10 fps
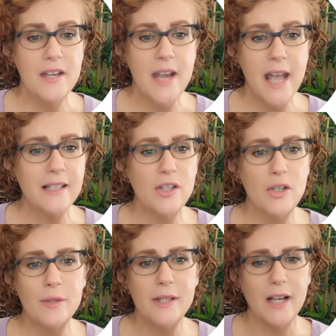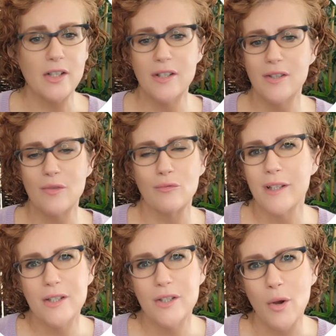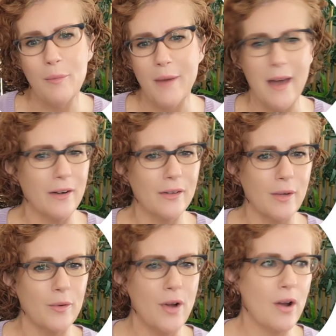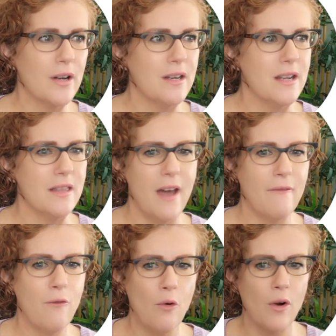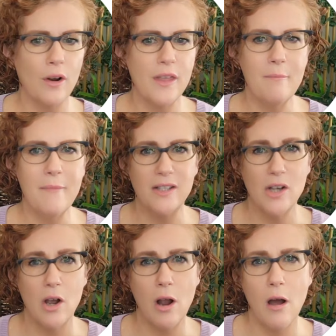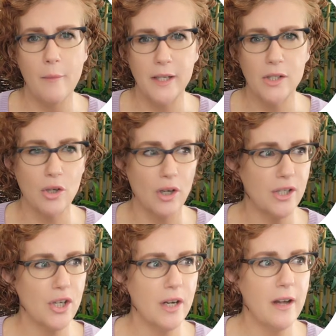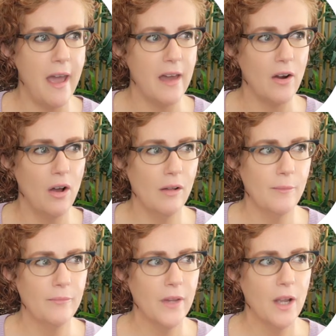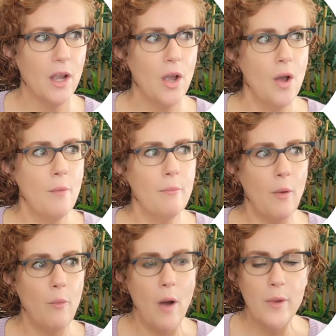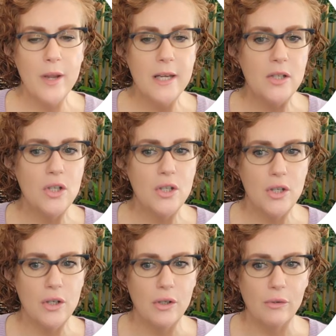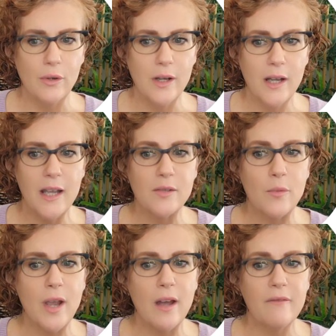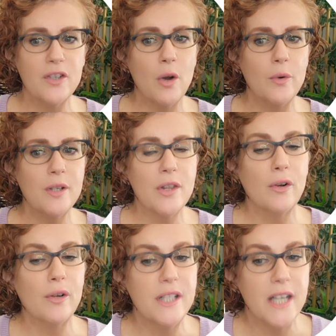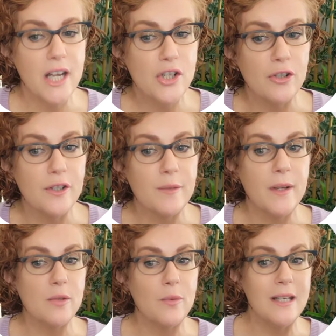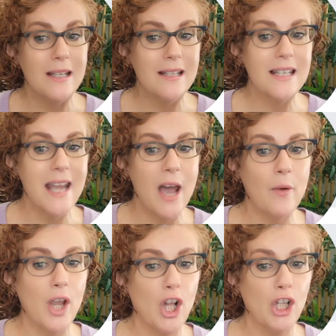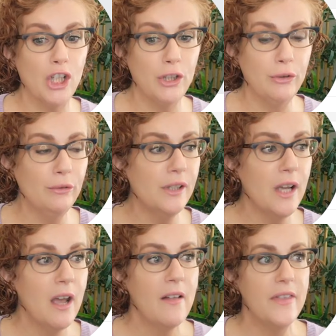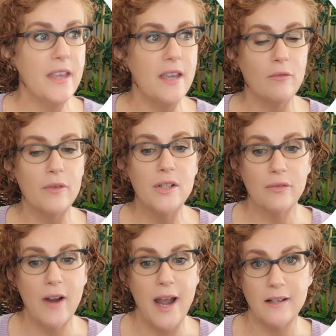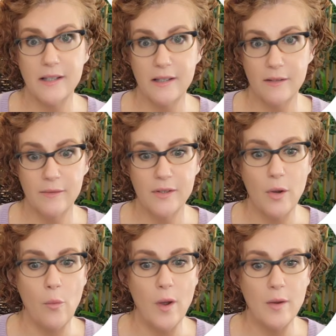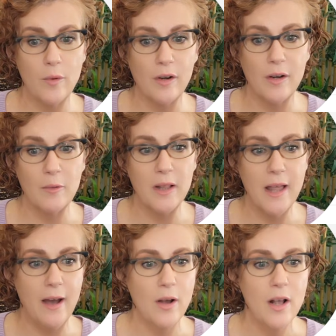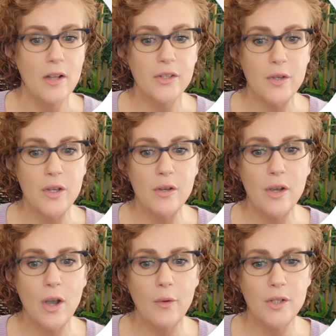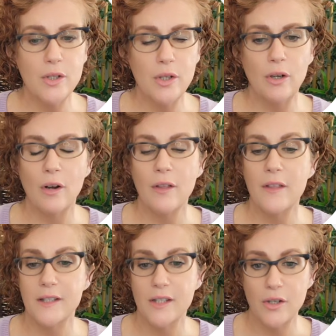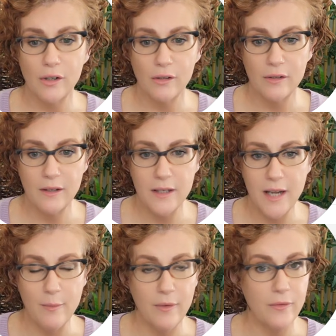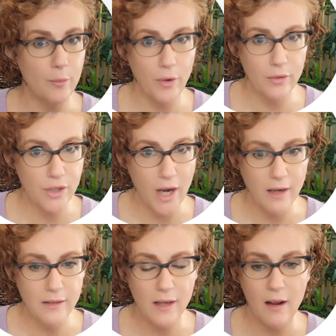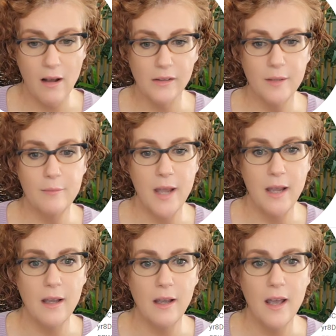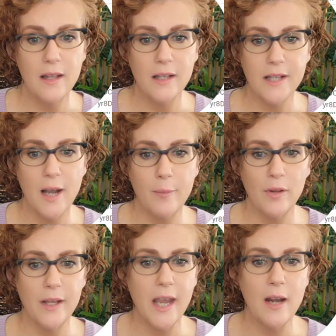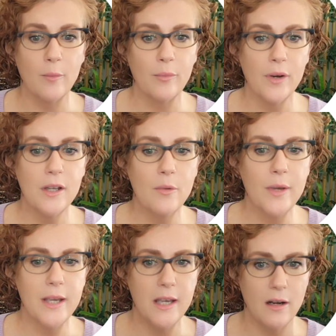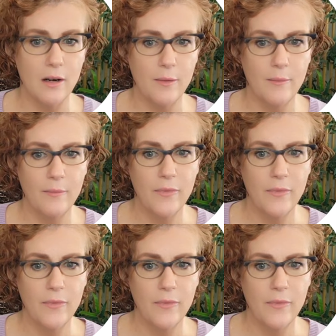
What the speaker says: The next two sections really don't matter. Like we're not going to need that for the make.com integration at all. But what we need to do is we got to go into the credentials because we need to now include the redirects. So what we're going to allow. So you can go into this is the name of your project. I called it make. That's a hyperlink and it'll bring you here.